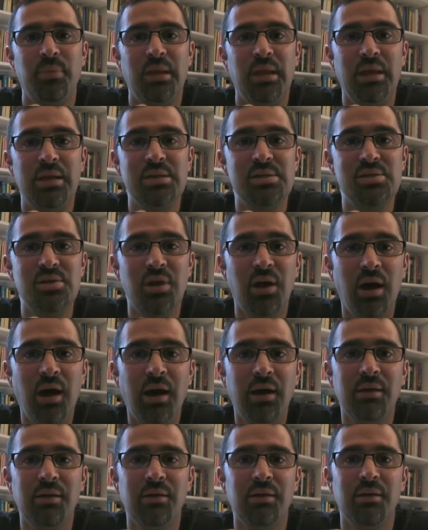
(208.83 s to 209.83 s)
It is
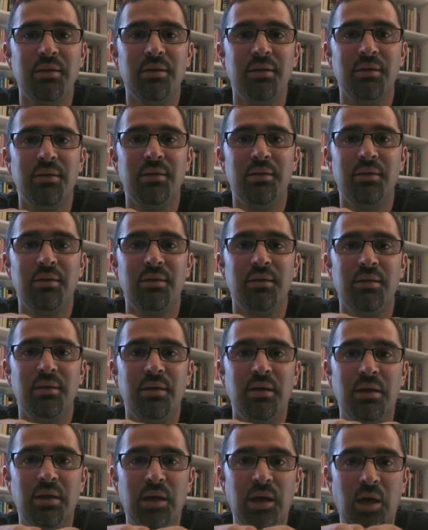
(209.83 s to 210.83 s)
not
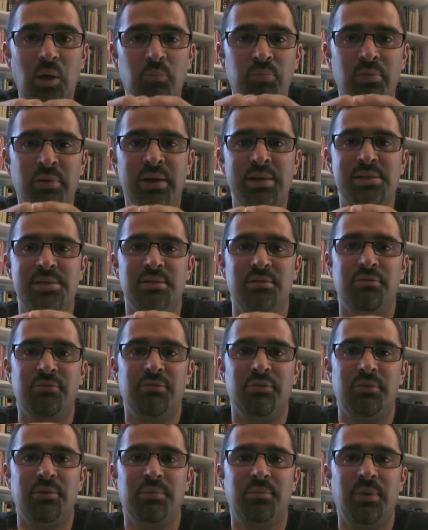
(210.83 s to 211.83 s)

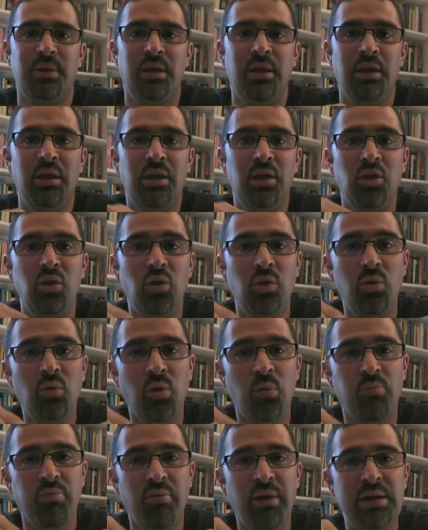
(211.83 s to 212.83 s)
oppressive.
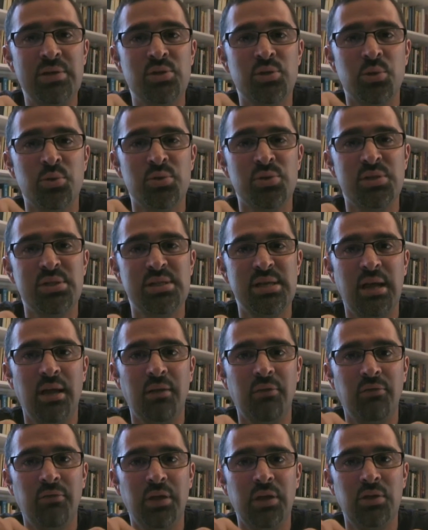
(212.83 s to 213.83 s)
You oppress
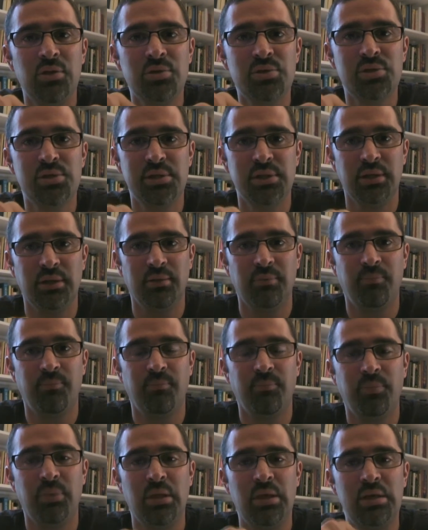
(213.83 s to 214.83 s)
yourself in your sin.
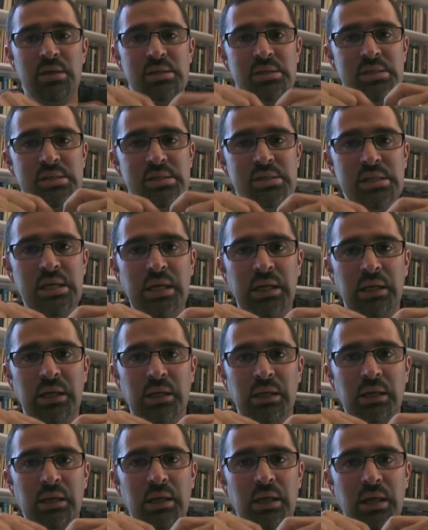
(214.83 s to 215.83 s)

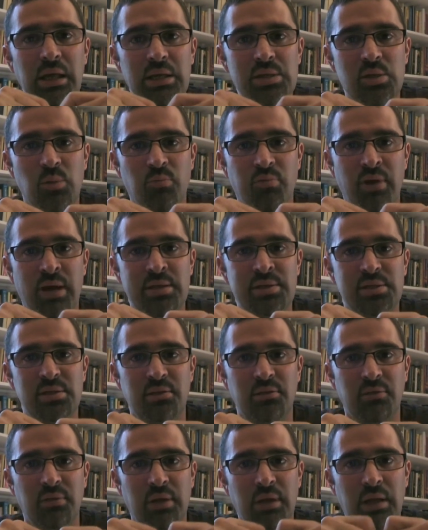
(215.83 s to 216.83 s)
Sin is
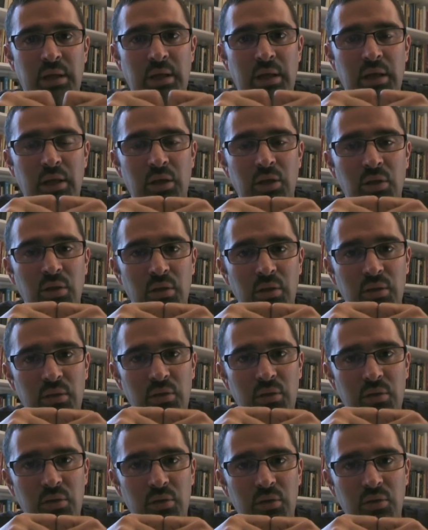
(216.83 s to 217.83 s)
oppressive.
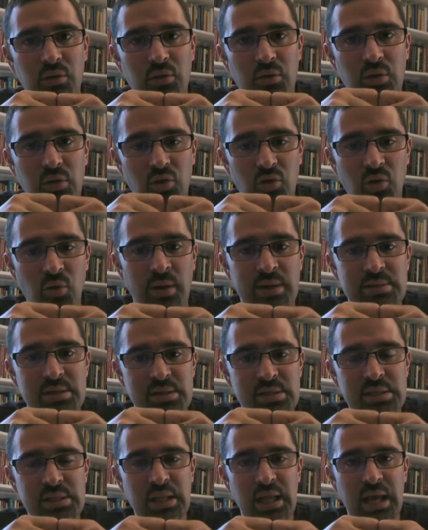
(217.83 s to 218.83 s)
You as a
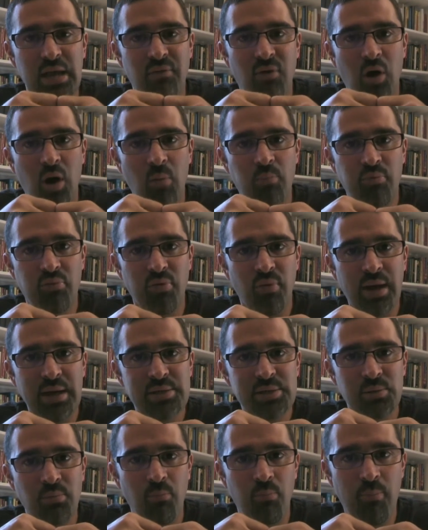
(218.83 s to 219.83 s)
slave are
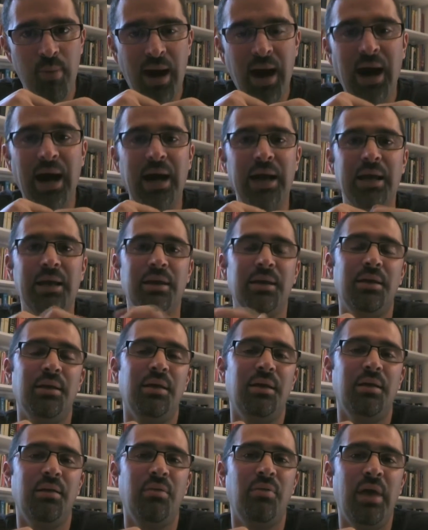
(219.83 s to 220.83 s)
oppressed by
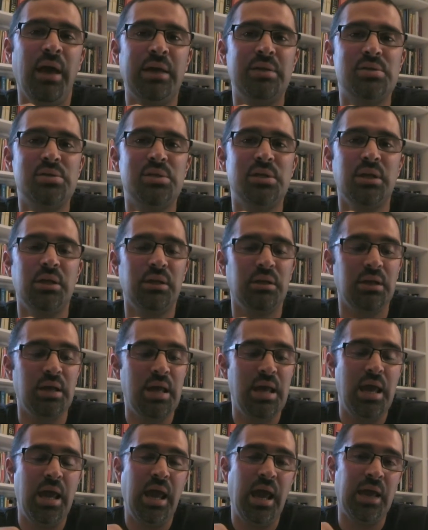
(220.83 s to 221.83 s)
that sin.
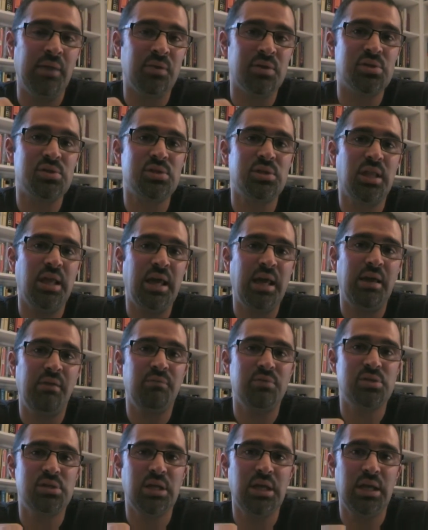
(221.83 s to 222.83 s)
And the
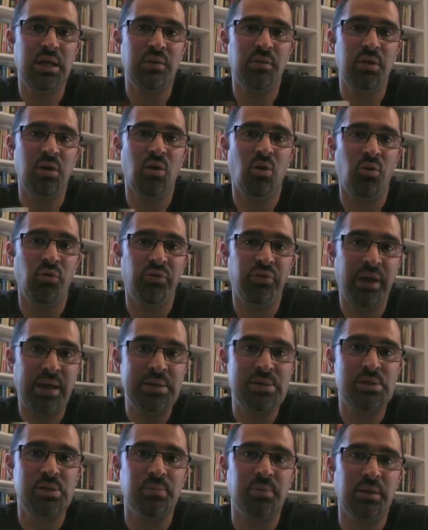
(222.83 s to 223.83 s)
slaves in the Old
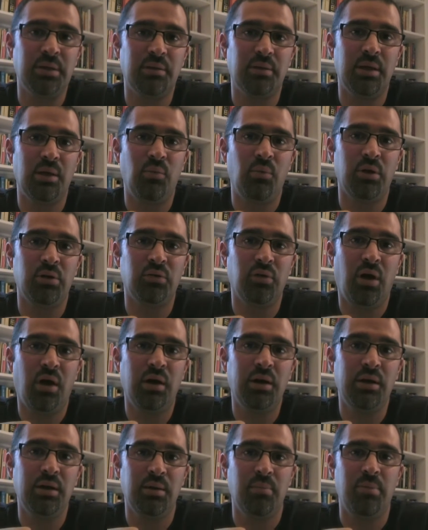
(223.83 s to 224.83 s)
Testament that we're
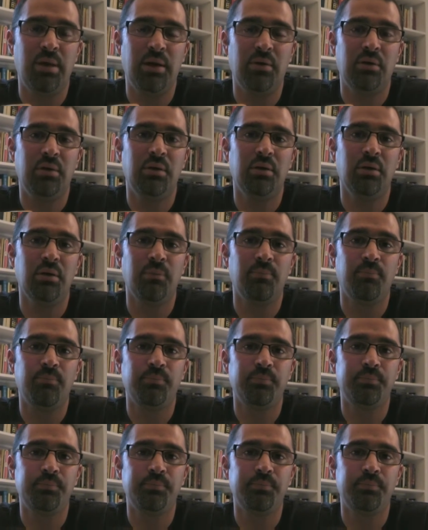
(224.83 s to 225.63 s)
talking about here